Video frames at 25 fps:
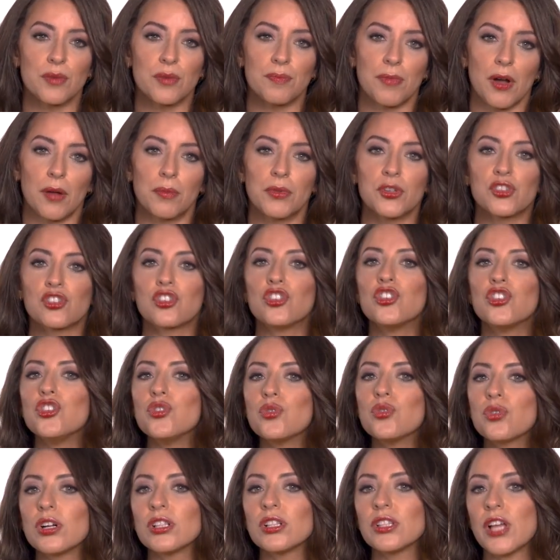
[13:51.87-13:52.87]
published
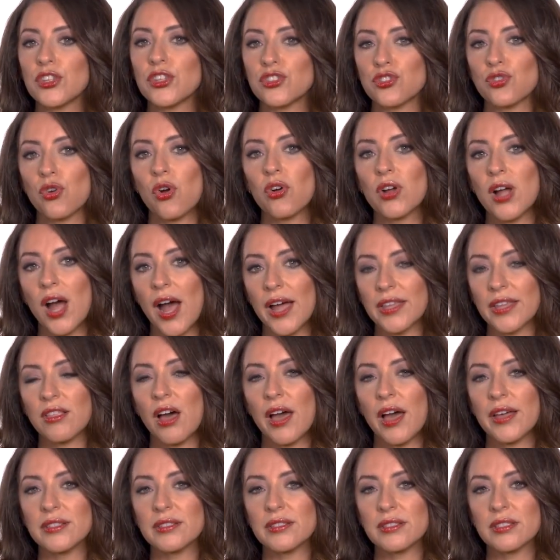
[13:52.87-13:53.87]
new cholesterol
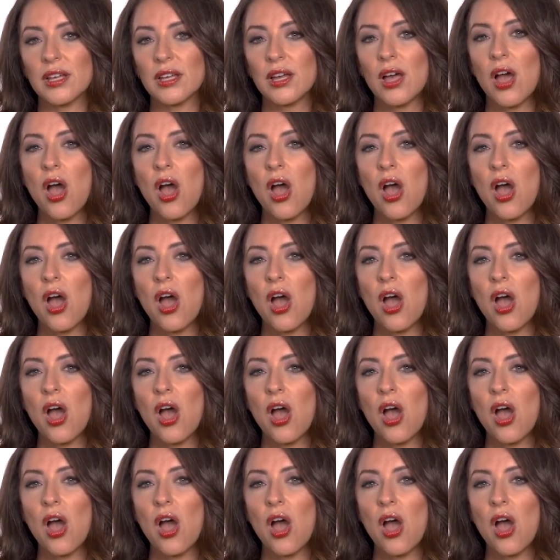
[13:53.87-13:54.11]
guidelines.